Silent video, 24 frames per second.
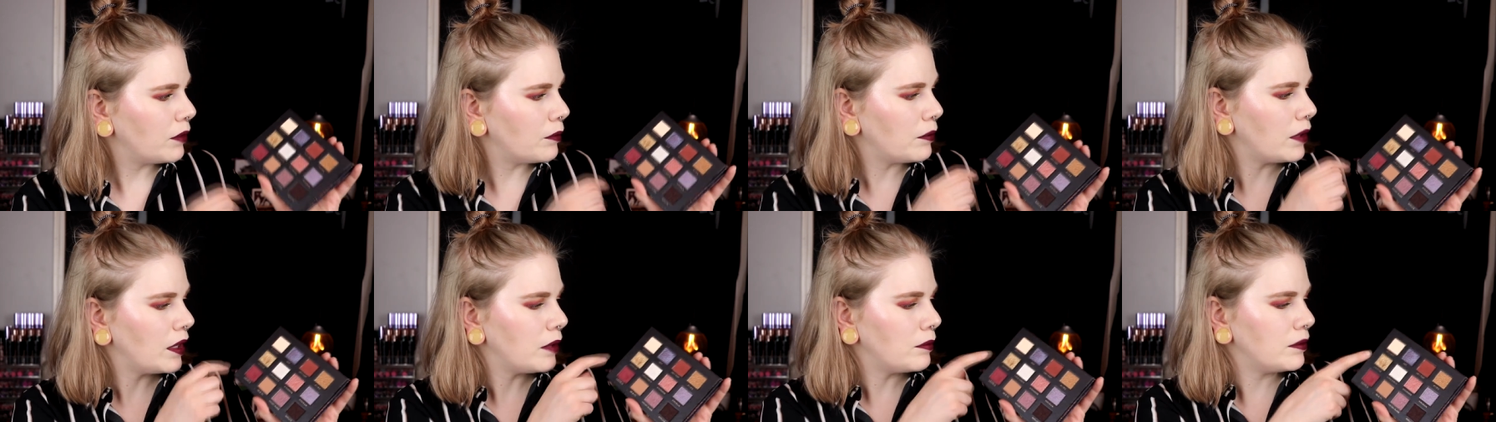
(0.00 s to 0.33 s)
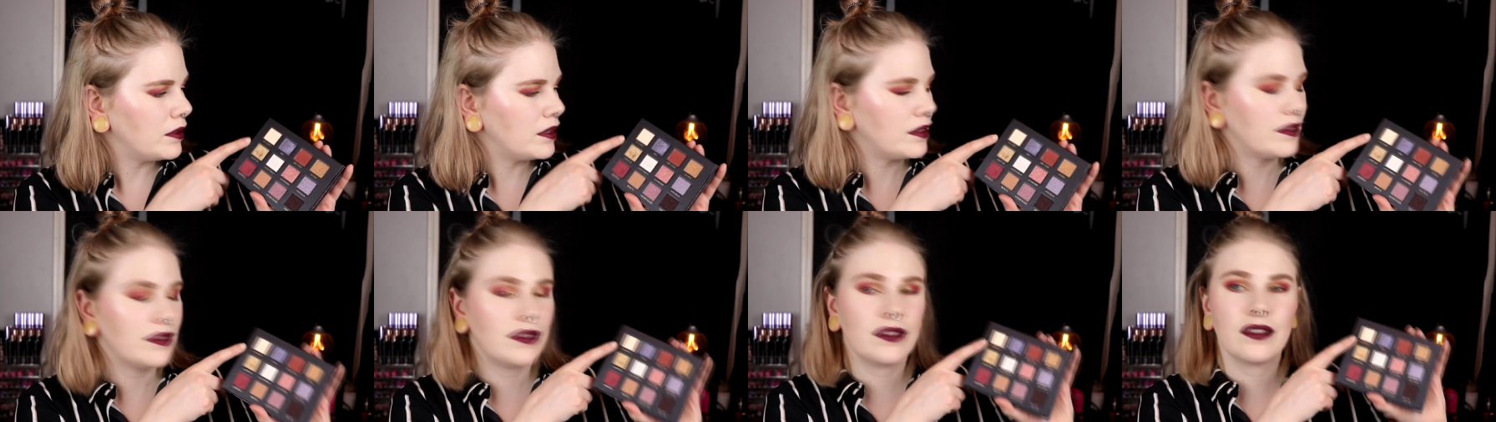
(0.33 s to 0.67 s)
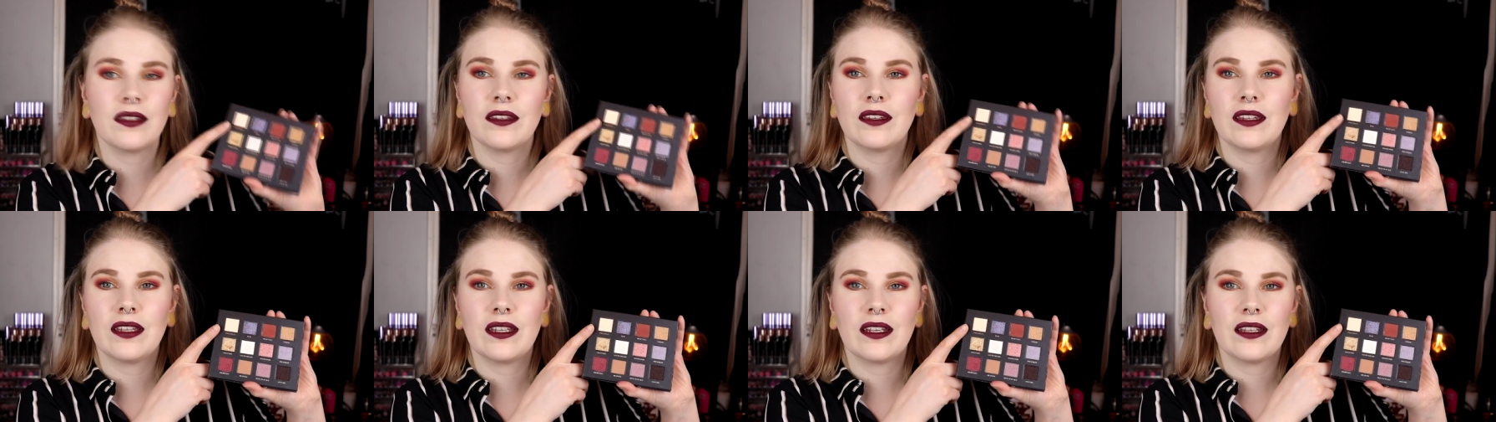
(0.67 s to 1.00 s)
Maybe
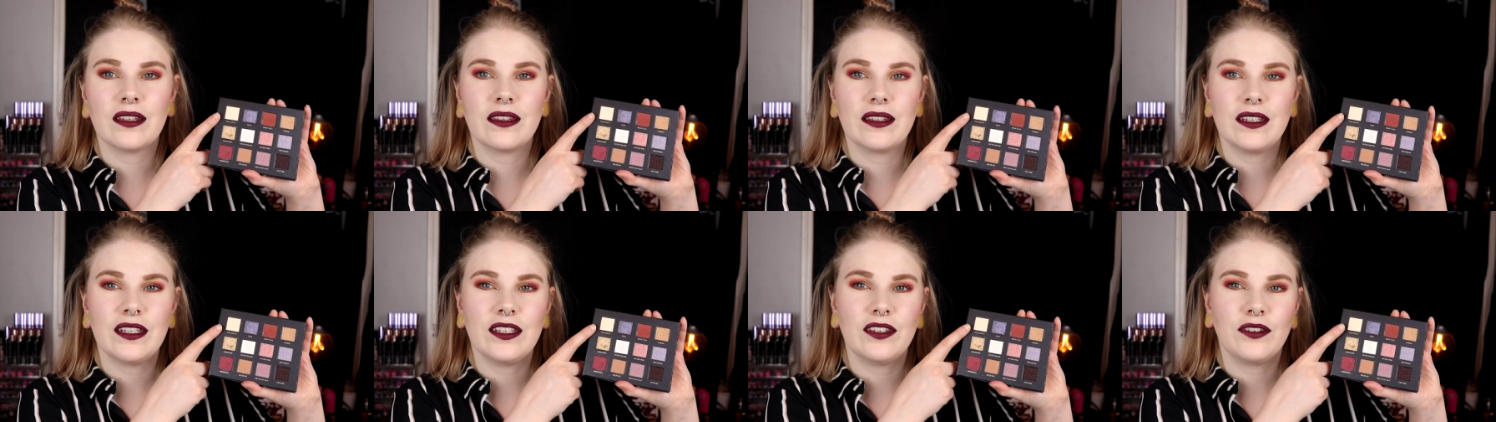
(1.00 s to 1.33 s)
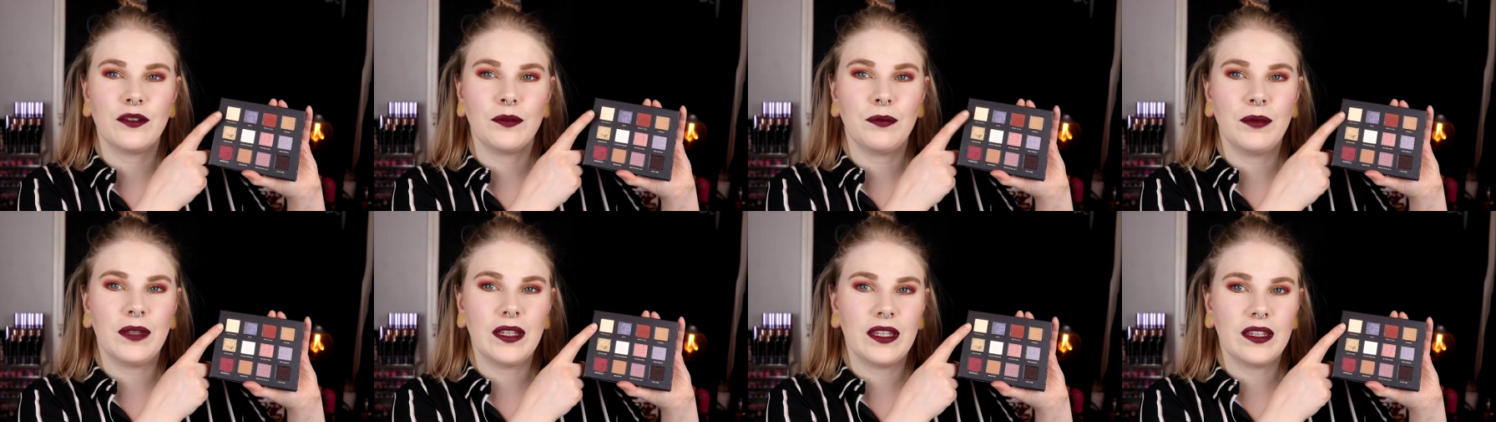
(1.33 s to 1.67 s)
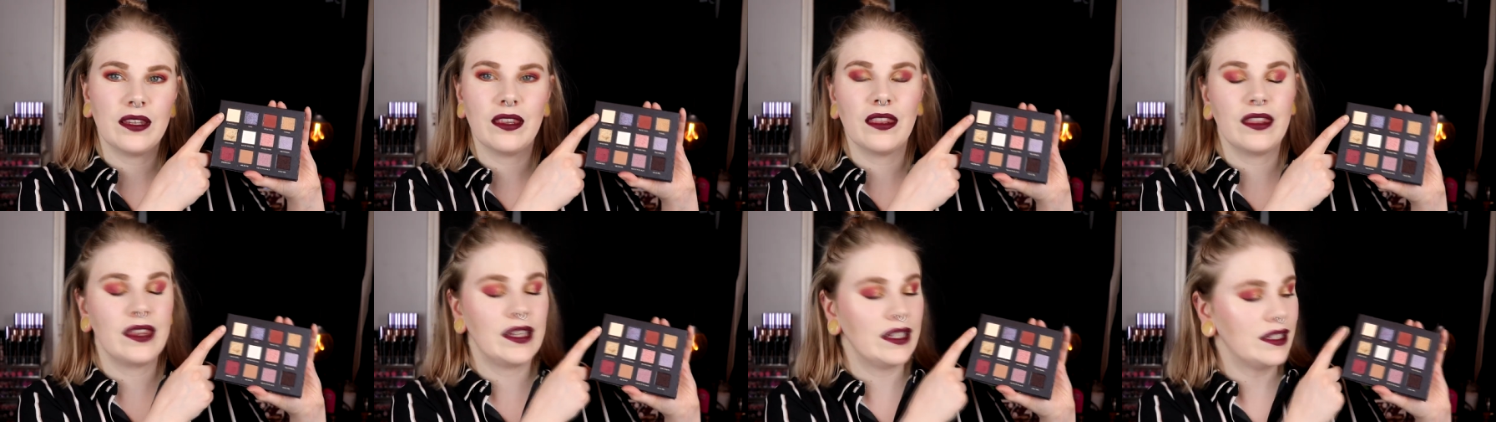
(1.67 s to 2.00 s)
it didn't need to
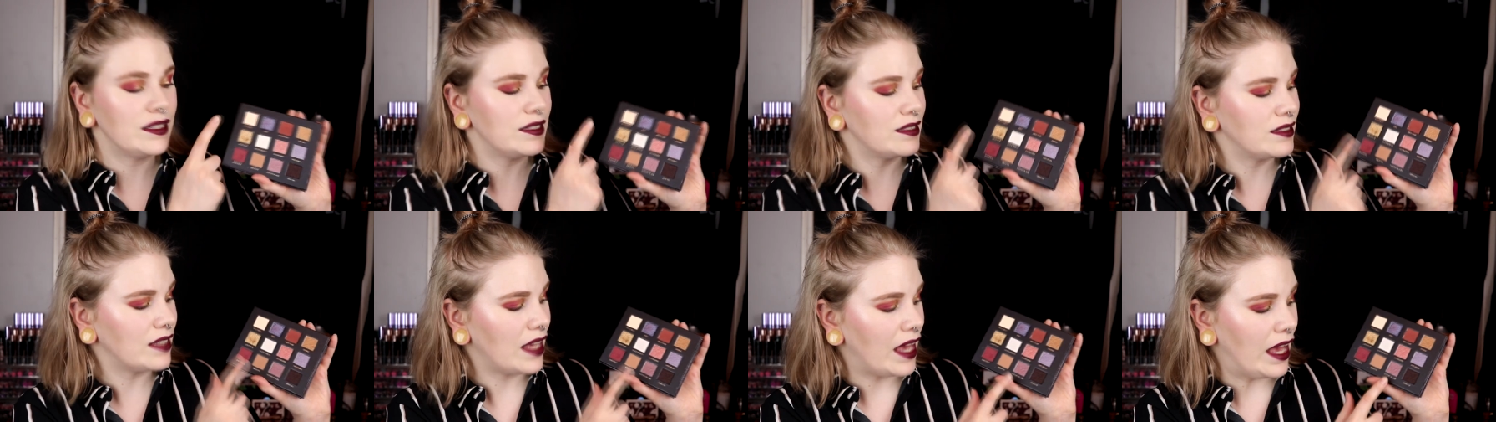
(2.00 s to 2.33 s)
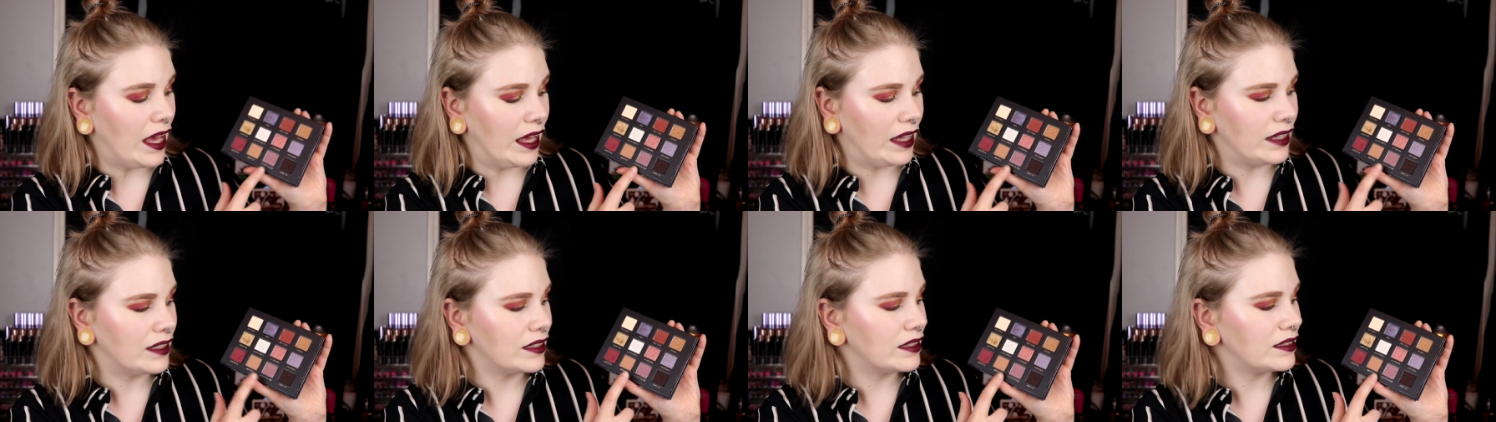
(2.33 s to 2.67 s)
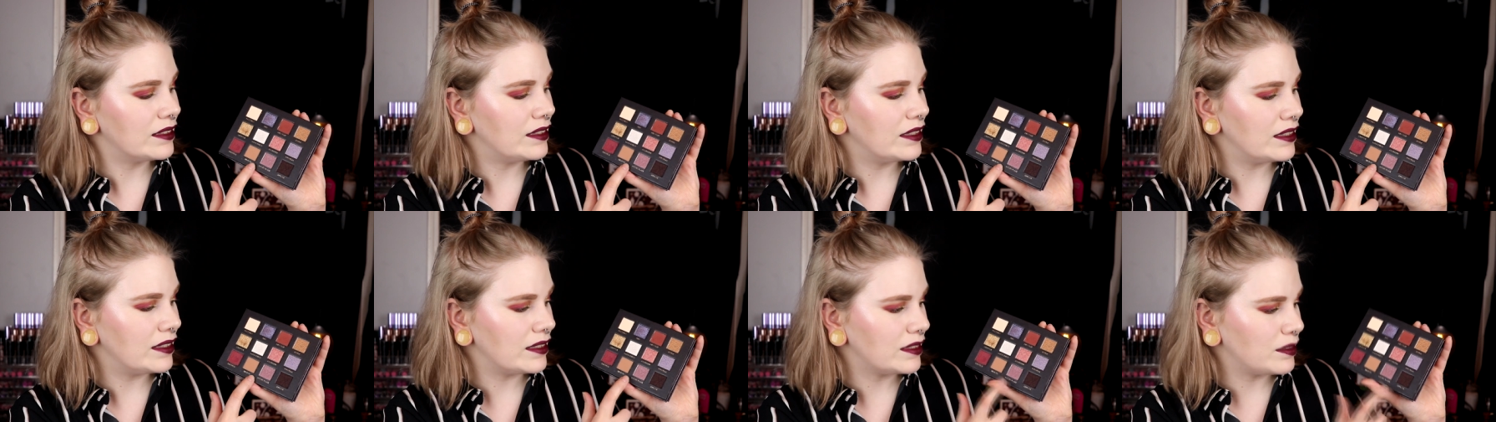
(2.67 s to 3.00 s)
be this and
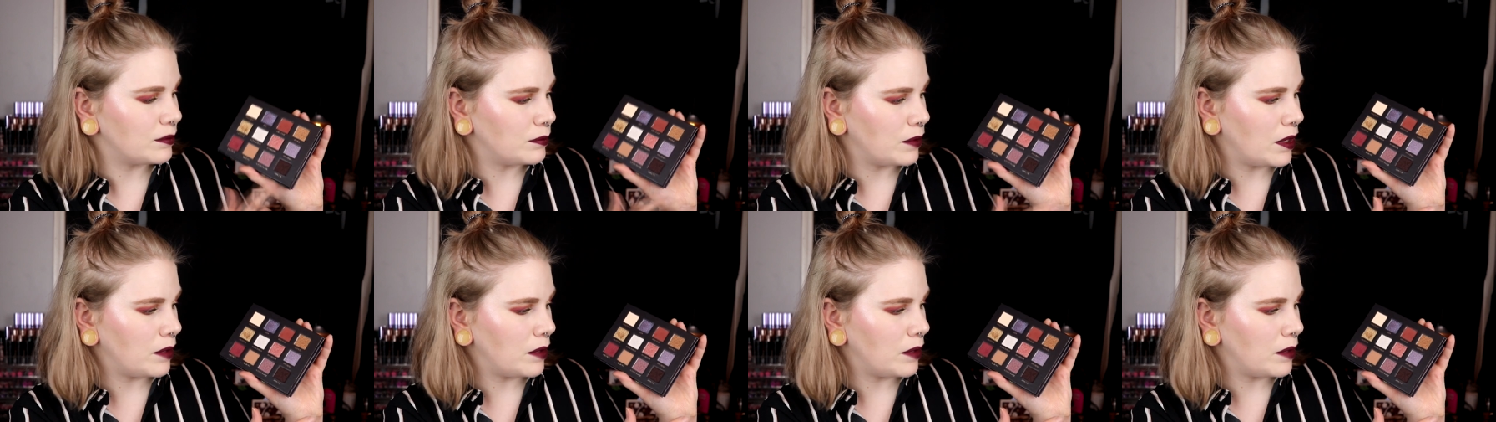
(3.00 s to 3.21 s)
this.